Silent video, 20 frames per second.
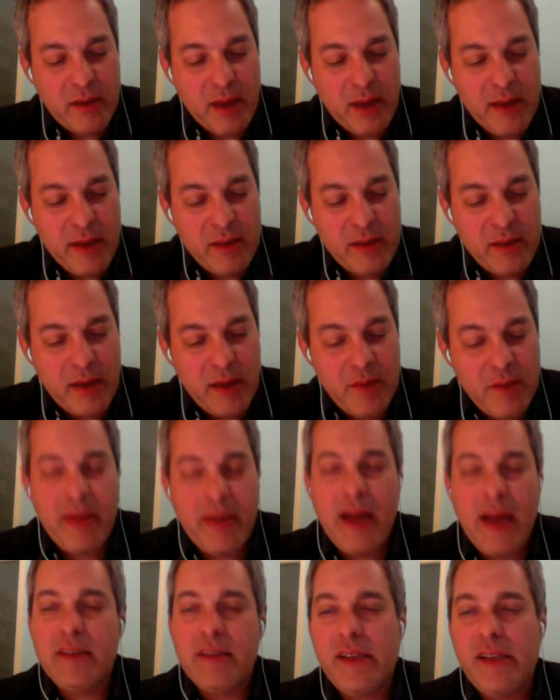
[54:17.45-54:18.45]
kind of come
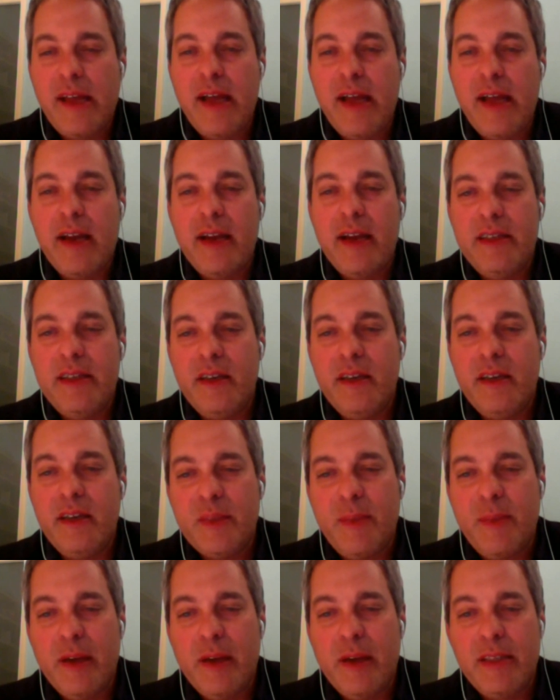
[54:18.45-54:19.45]
back to that idea of
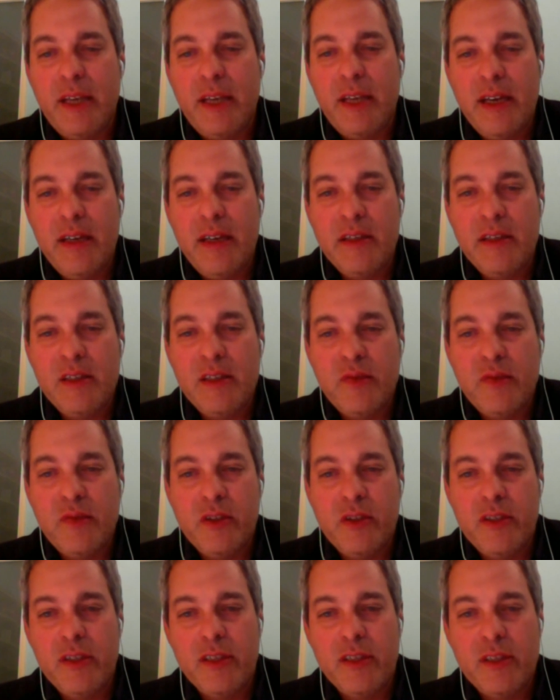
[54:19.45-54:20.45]
spontaneous
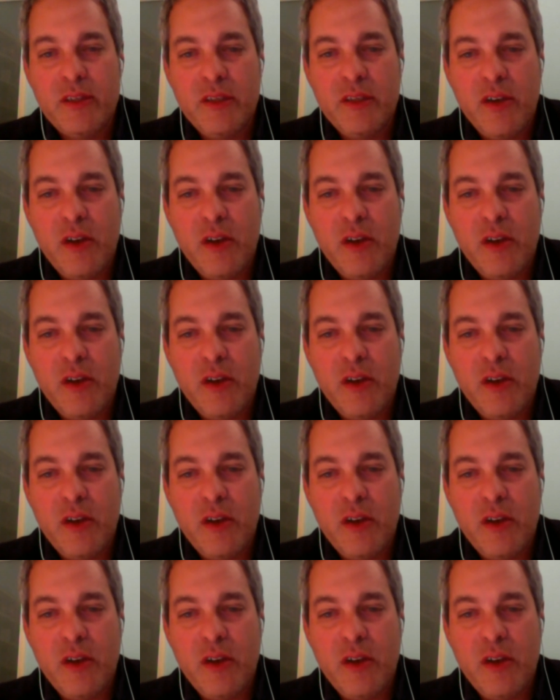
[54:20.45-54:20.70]
versus,